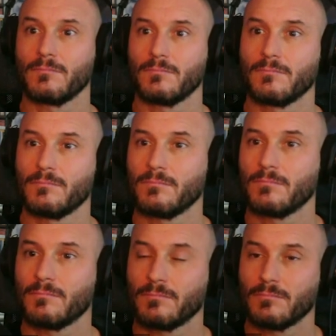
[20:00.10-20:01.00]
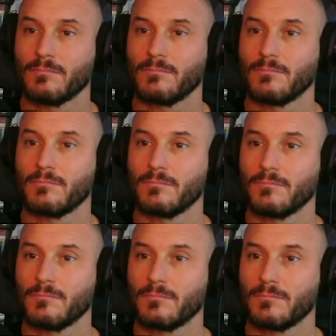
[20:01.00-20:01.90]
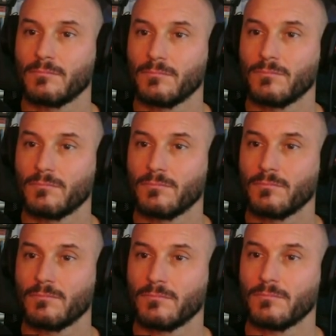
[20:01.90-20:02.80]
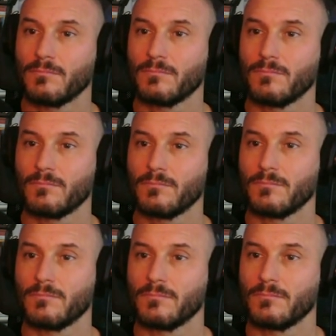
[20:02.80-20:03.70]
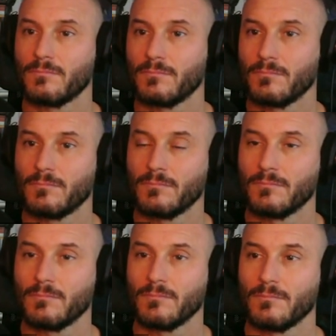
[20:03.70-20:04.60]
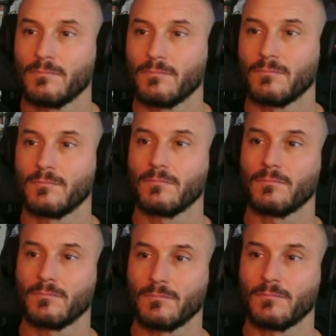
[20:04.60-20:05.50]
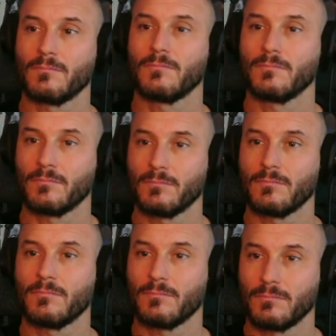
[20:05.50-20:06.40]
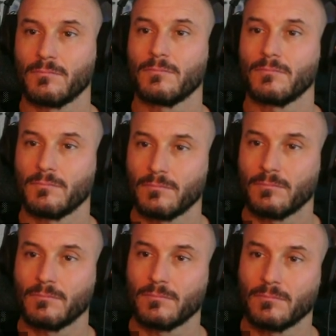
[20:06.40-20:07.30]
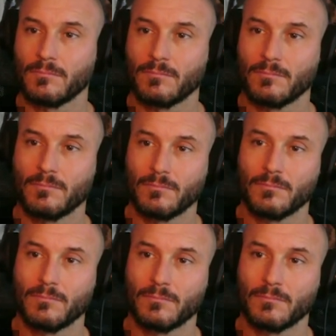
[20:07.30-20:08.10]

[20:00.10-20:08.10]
The person shown says nothing.